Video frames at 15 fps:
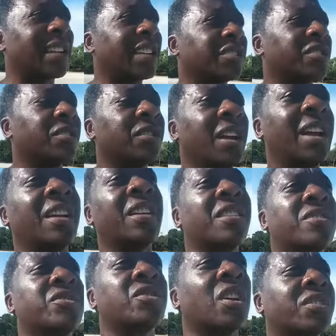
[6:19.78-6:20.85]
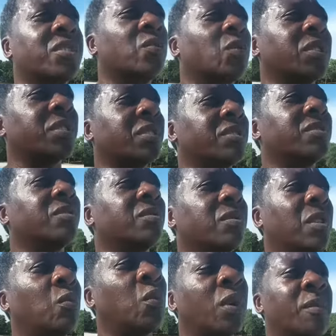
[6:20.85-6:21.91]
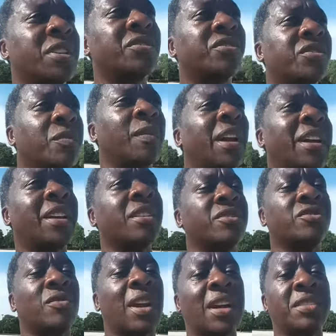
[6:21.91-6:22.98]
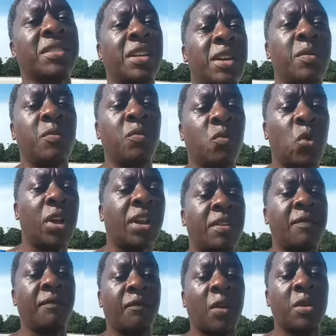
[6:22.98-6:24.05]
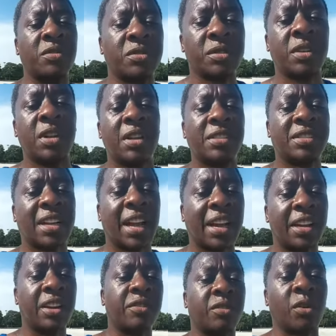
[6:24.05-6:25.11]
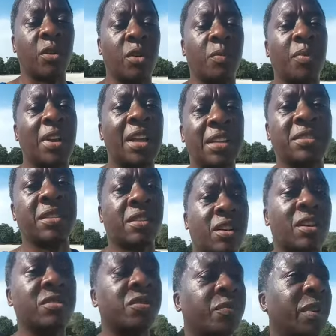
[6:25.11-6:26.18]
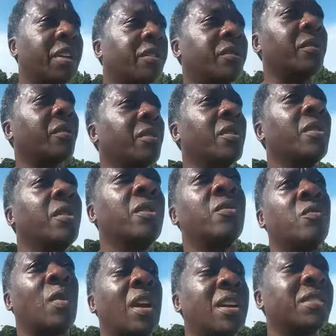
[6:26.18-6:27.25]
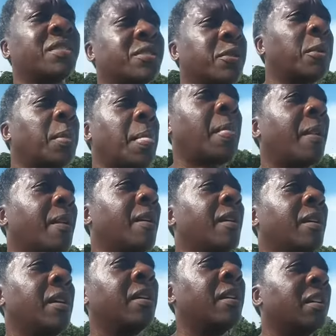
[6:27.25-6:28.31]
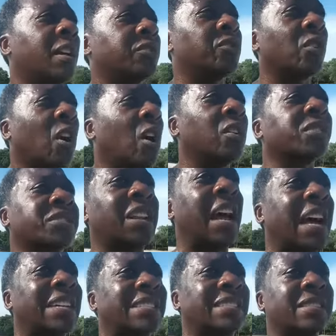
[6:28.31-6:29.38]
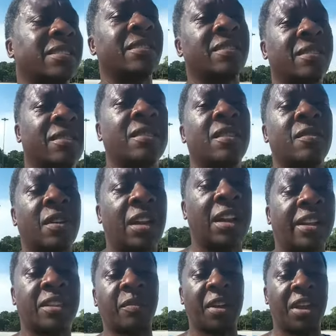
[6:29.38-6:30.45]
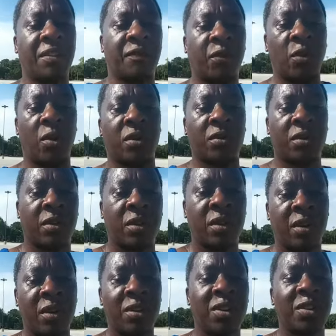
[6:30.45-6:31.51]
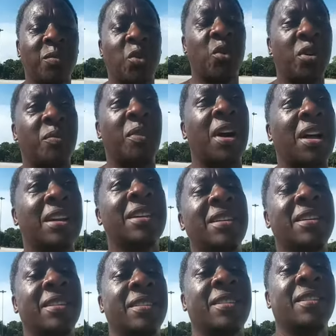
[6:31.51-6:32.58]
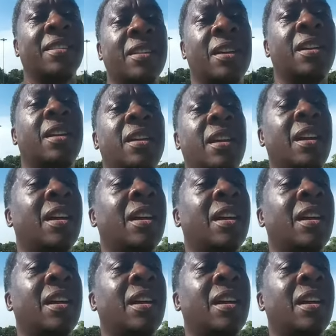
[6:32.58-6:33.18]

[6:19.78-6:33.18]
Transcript: in conjunction with the women's Jamaican track team winning first, second, and third place at the 100-meter race. They took all the slots. They let them keep fourth. Good morning, Molly. And